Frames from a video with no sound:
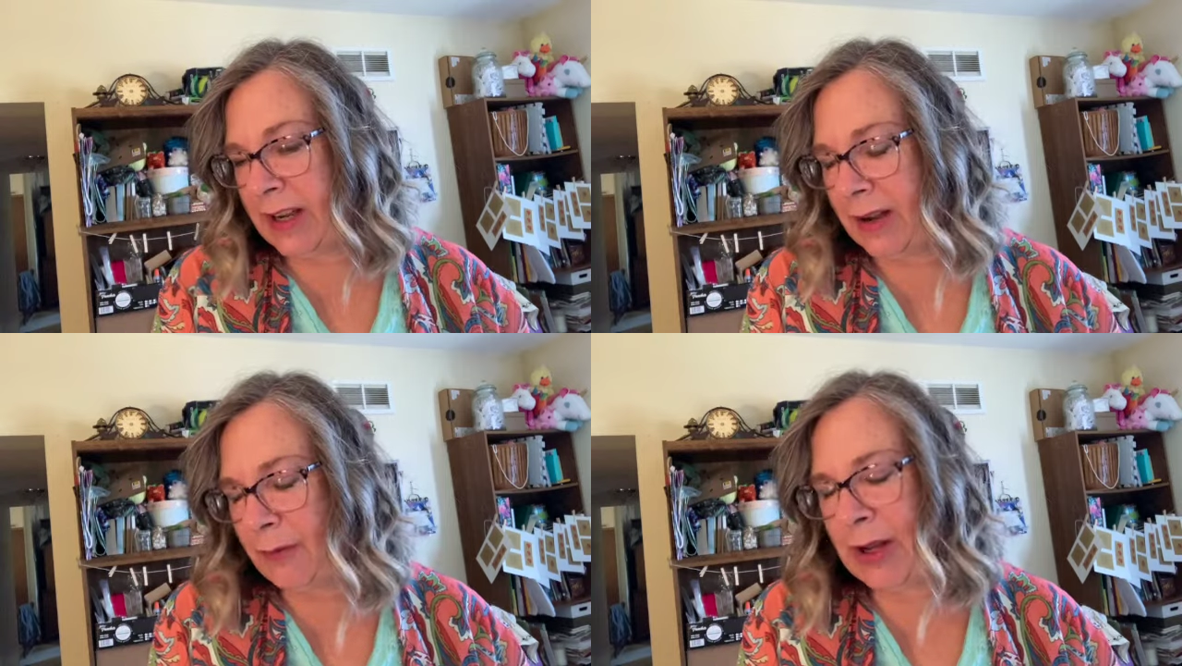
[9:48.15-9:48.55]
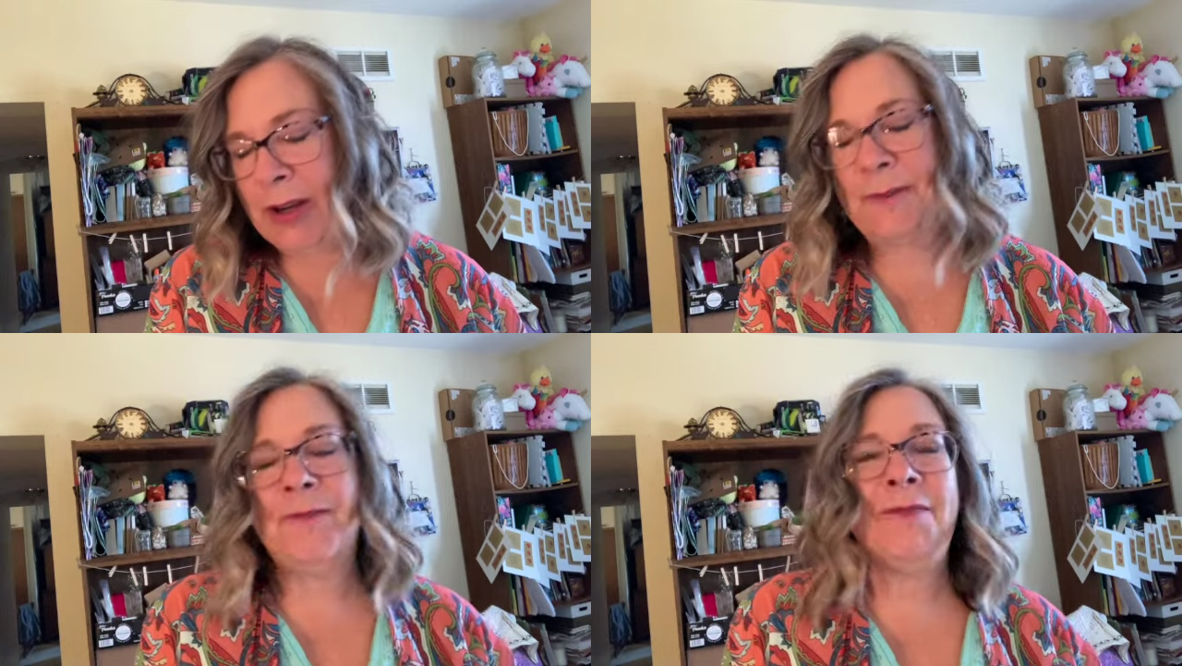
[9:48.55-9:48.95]

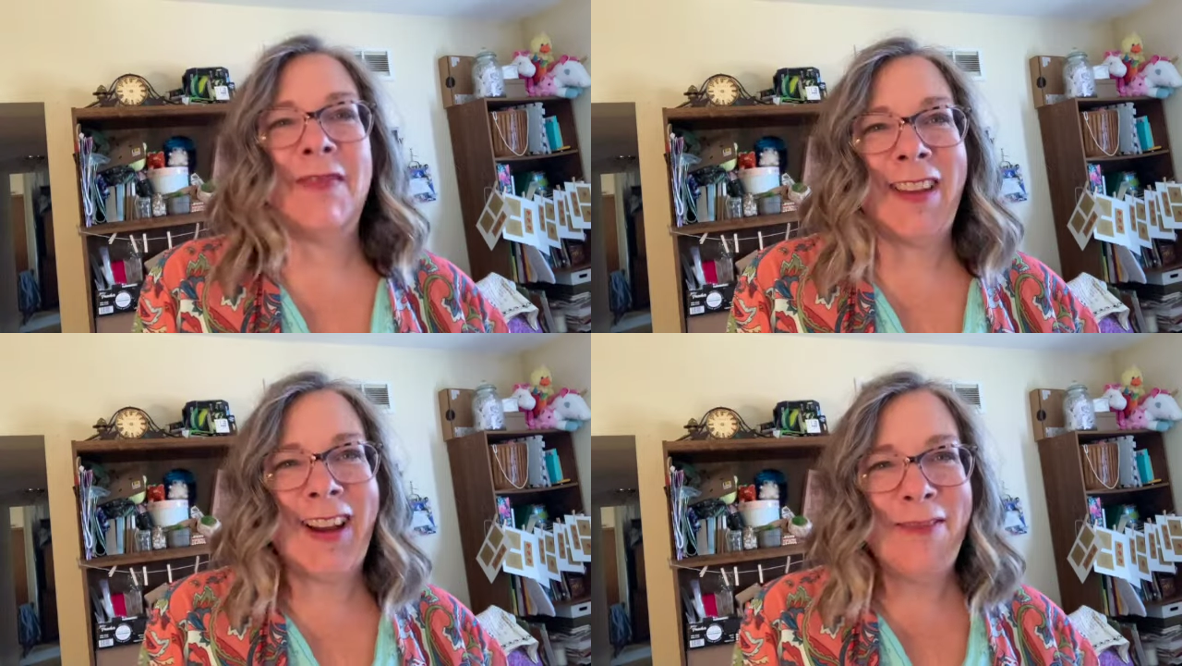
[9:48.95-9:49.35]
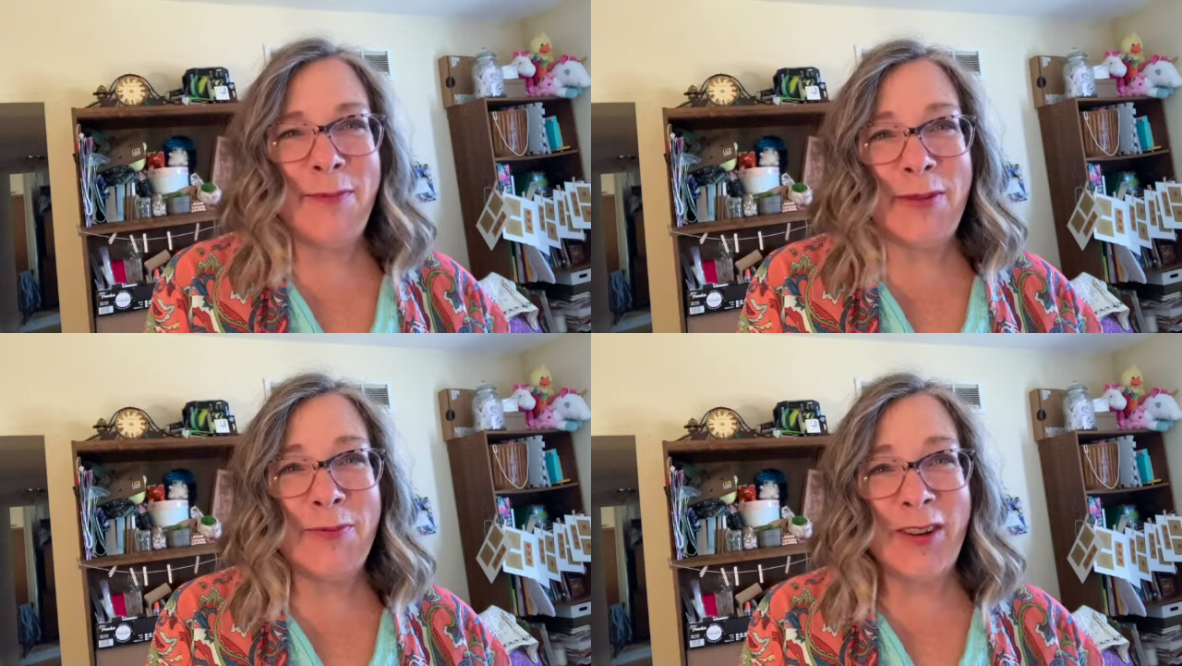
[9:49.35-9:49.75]
well, I've
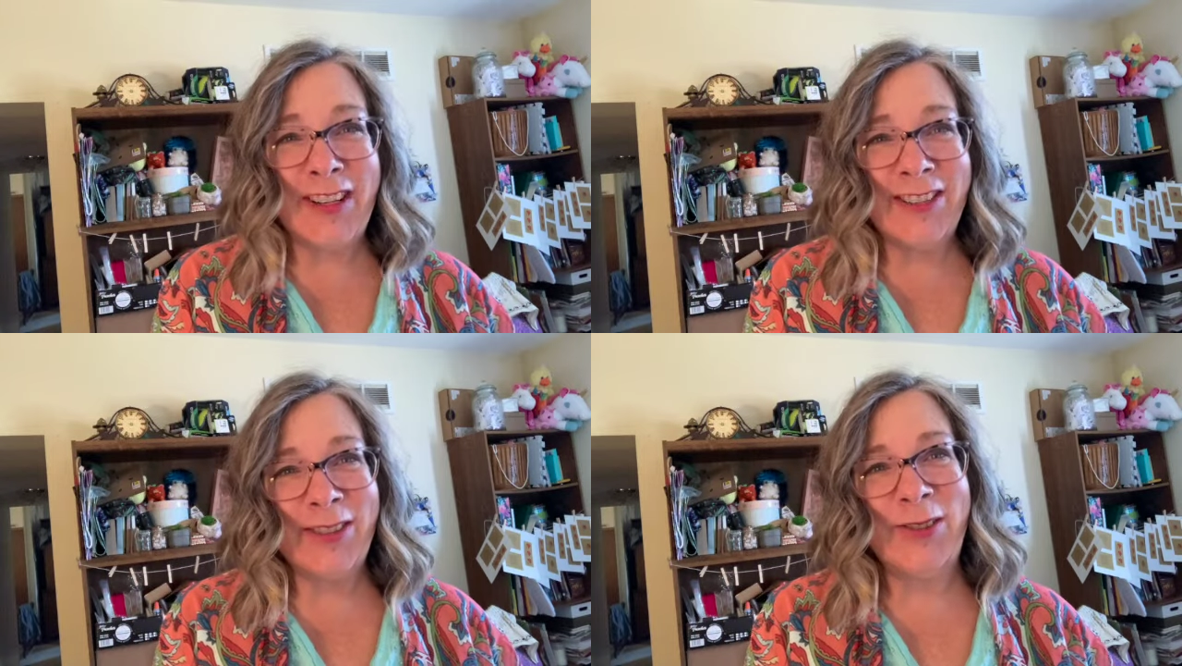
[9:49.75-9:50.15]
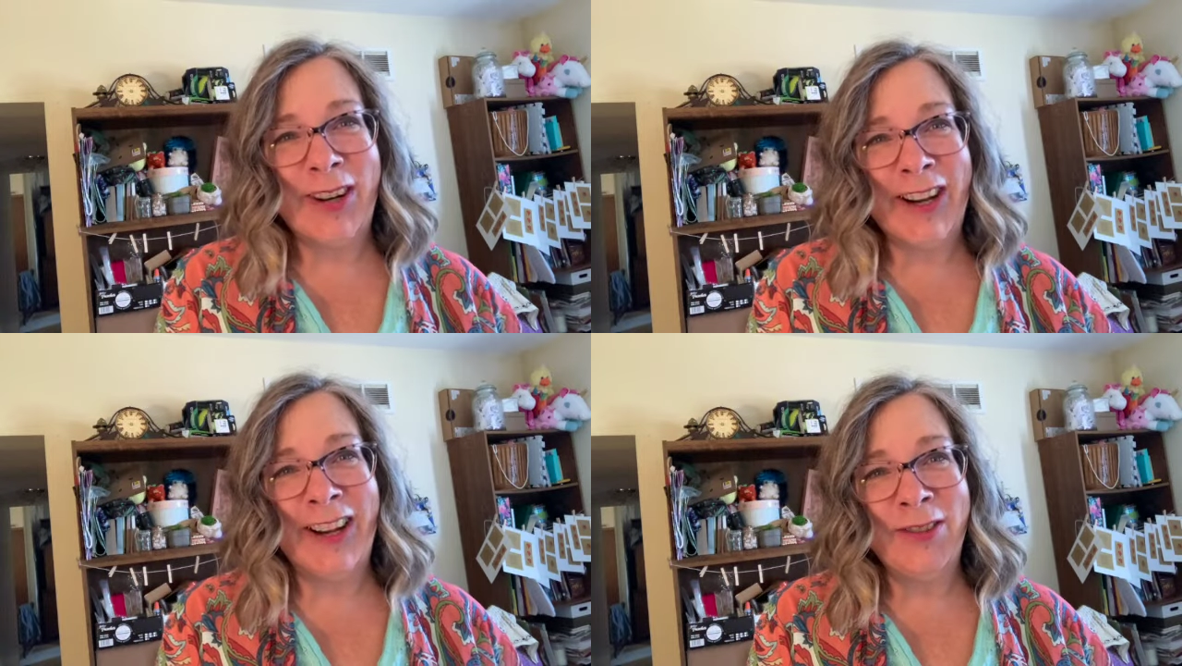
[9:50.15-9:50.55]
been wanting to
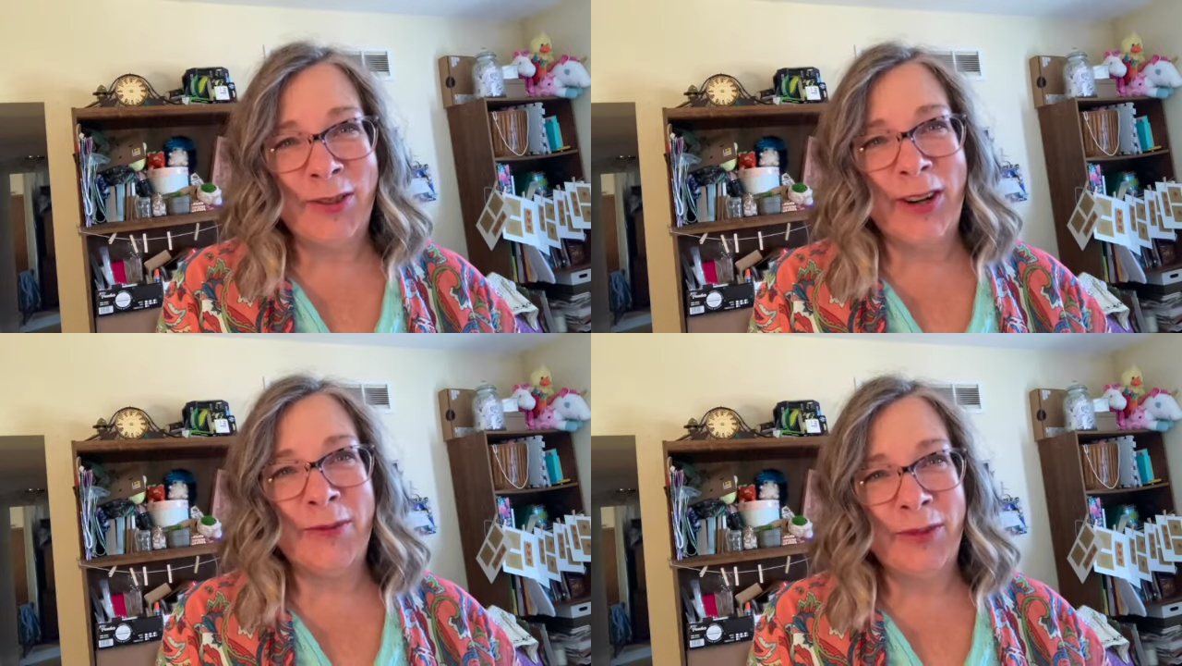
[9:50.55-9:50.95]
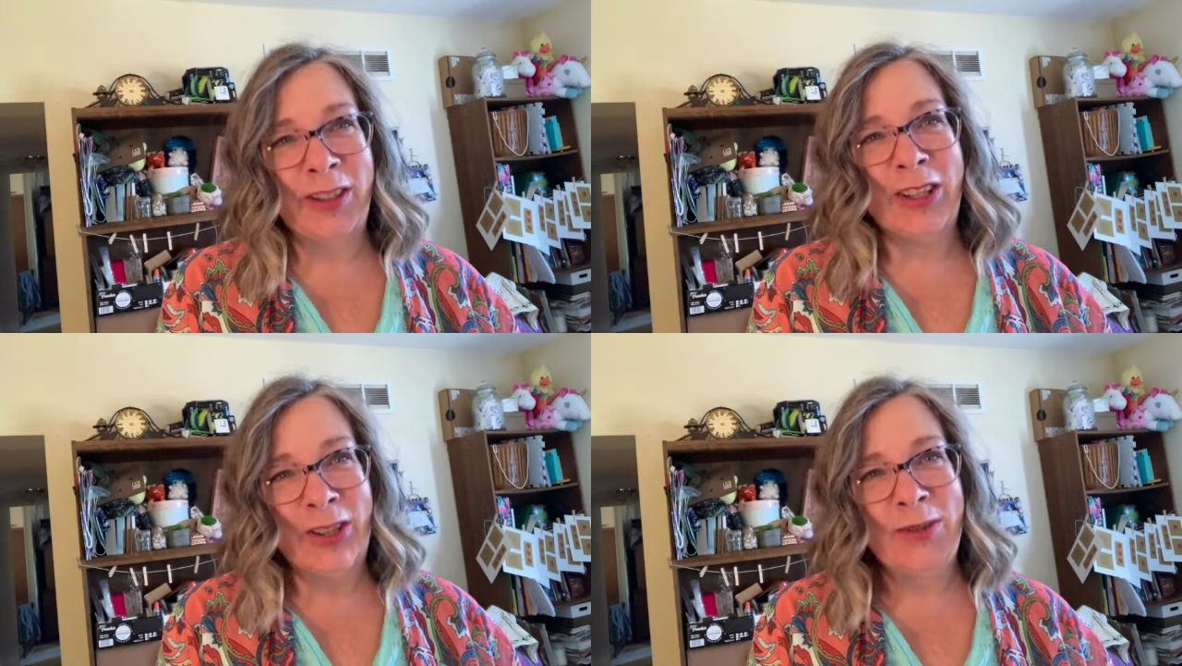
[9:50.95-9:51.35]
draw
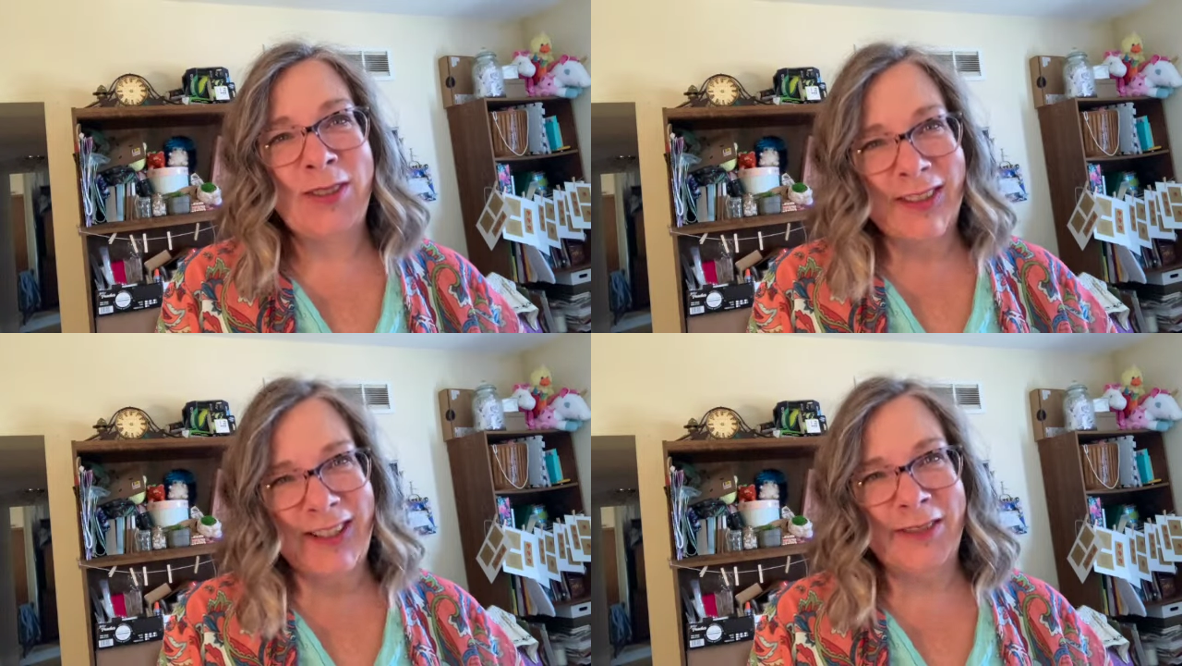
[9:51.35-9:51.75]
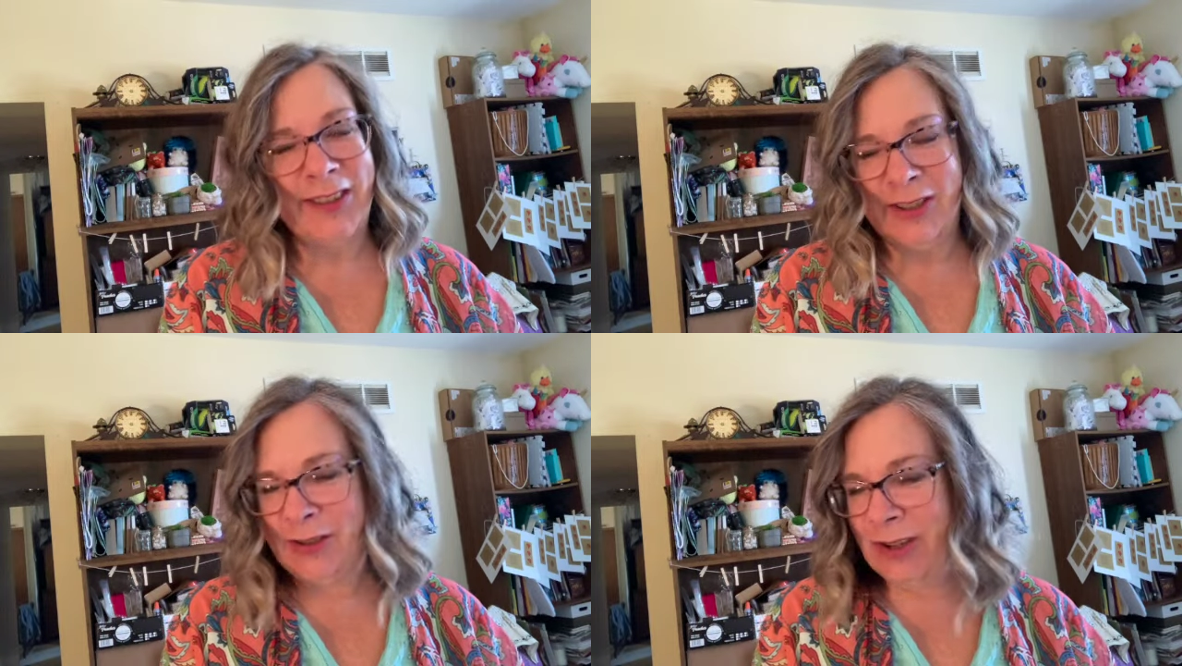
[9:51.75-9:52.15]
really cute stuff,
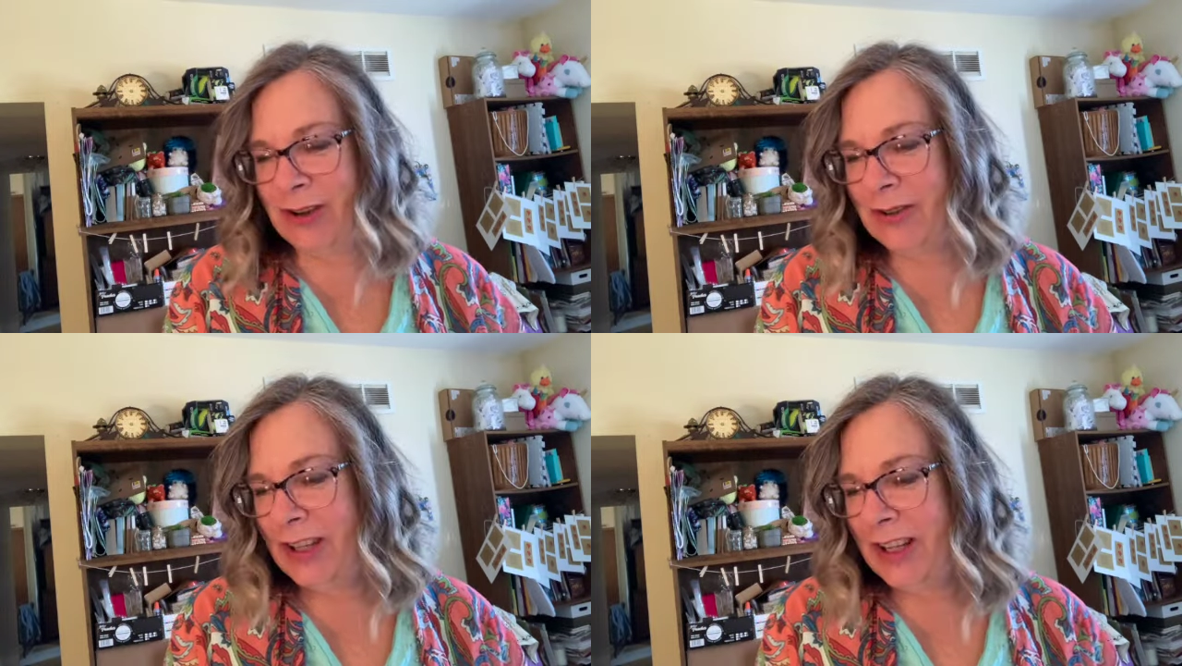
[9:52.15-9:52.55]
as you know.